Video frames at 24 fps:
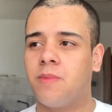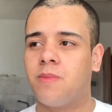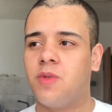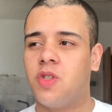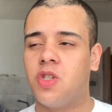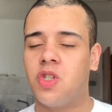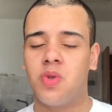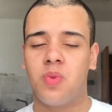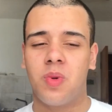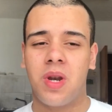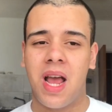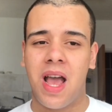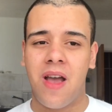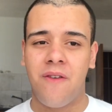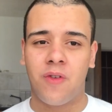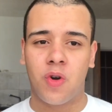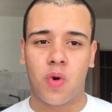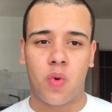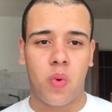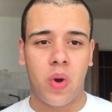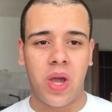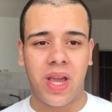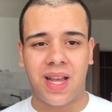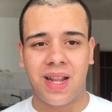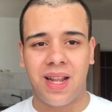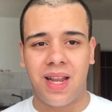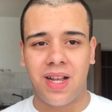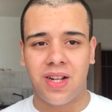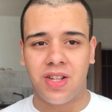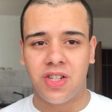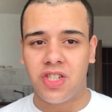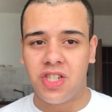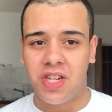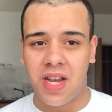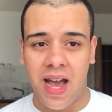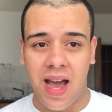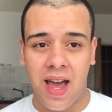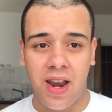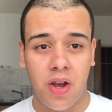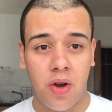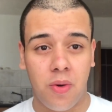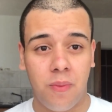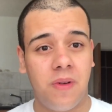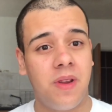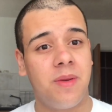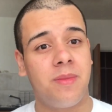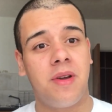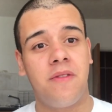just want to have a quick little chat.
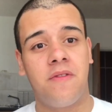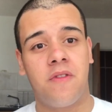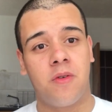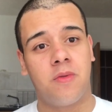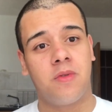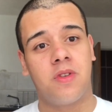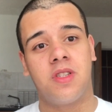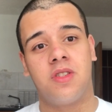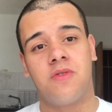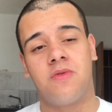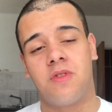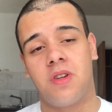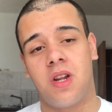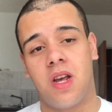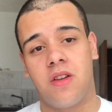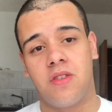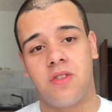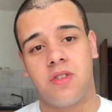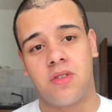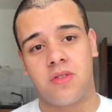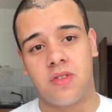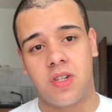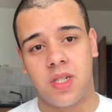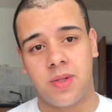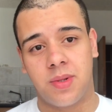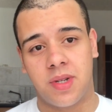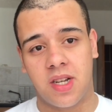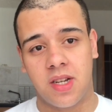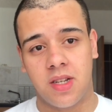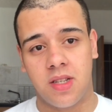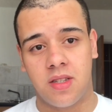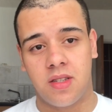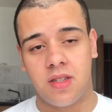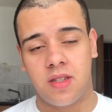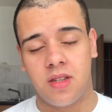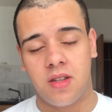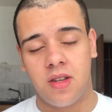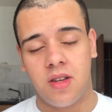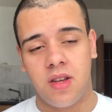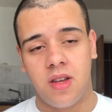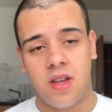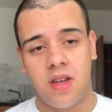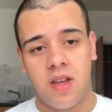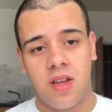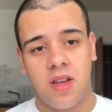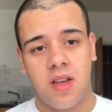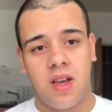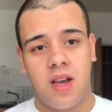Hopefully my phone doesn't run out of storage because
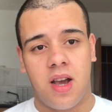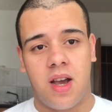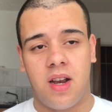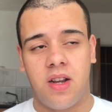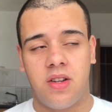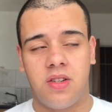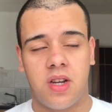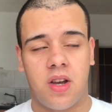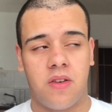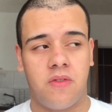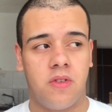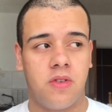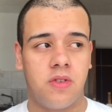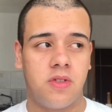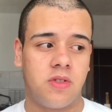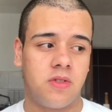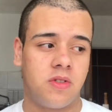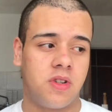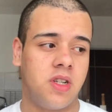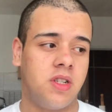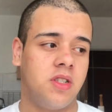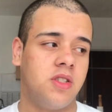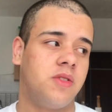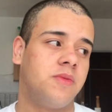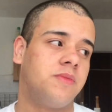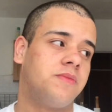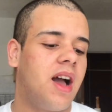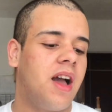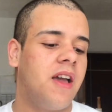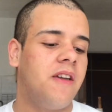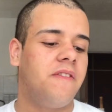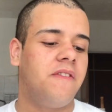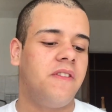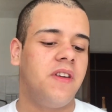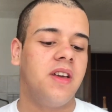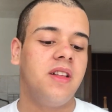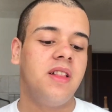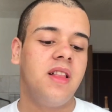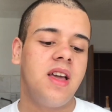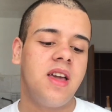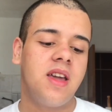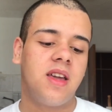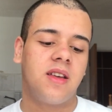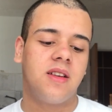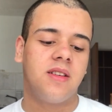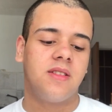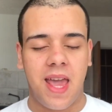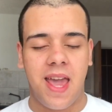I literally have no storage. I feel
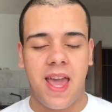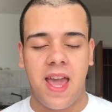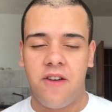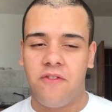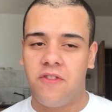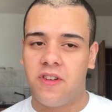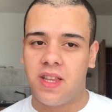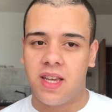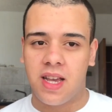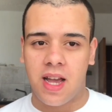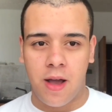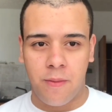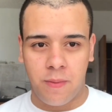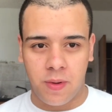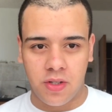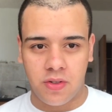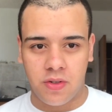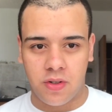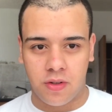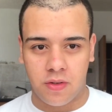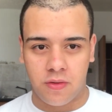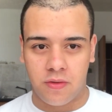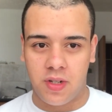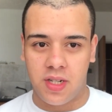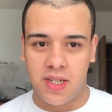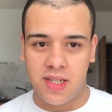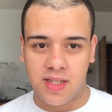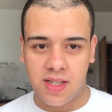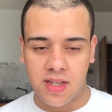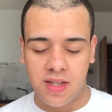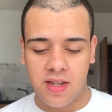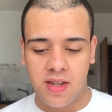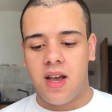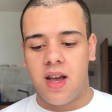like everything happens for a reason,